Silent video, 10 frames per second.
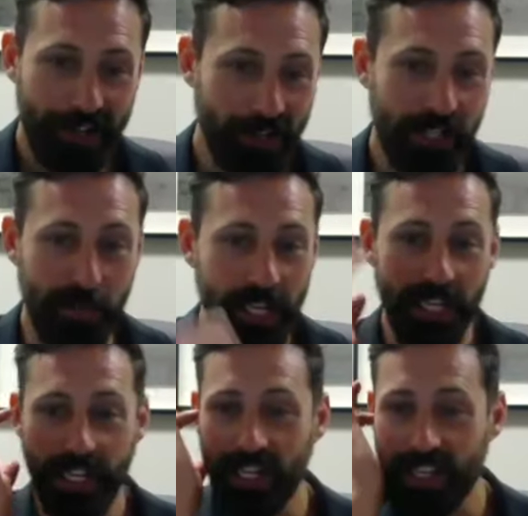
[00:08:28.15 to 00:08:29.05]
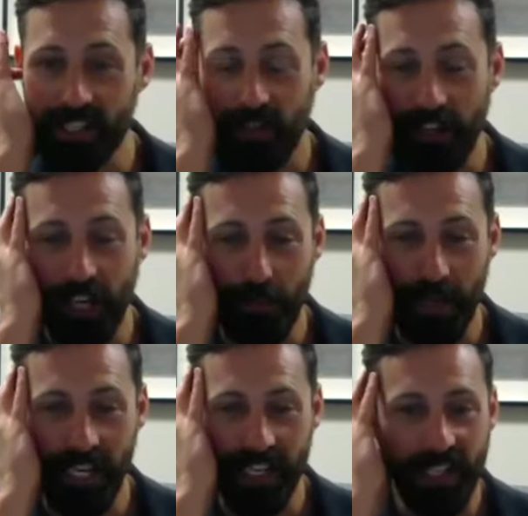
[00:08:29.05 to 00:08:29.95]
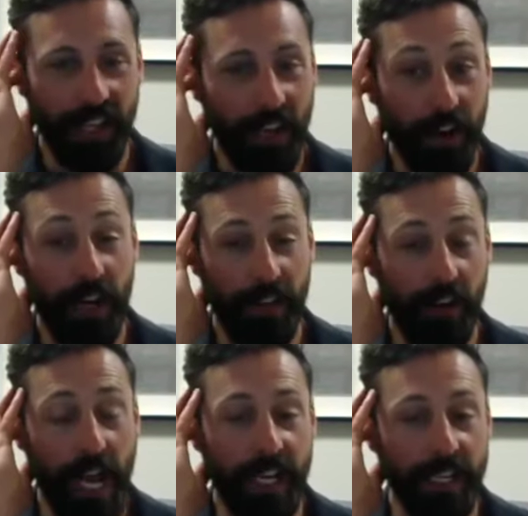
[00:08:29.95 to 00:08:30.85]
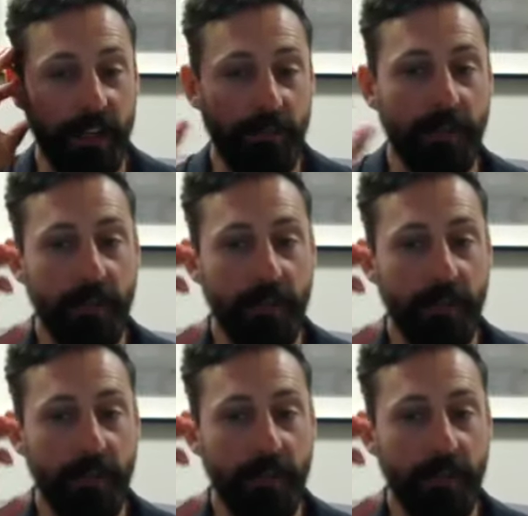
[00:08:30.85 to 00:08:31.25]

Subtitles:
You're speaking in his little earpiece. All right, they're active.